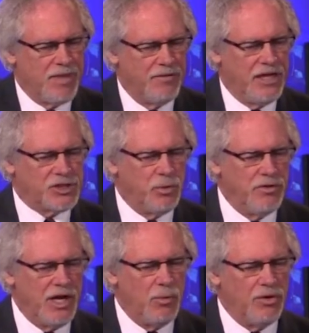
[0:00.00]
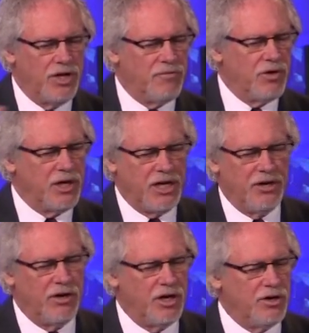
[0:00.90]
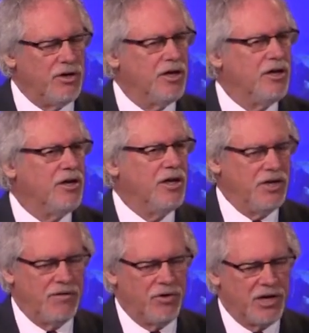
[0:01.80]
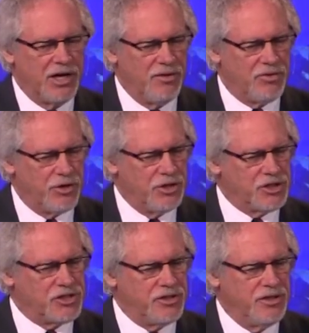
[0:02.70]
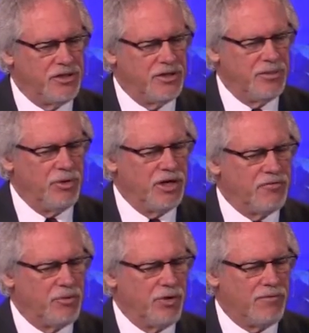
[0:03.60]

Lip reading: And that's when they will never again hunger and never again thirst. I'm reading from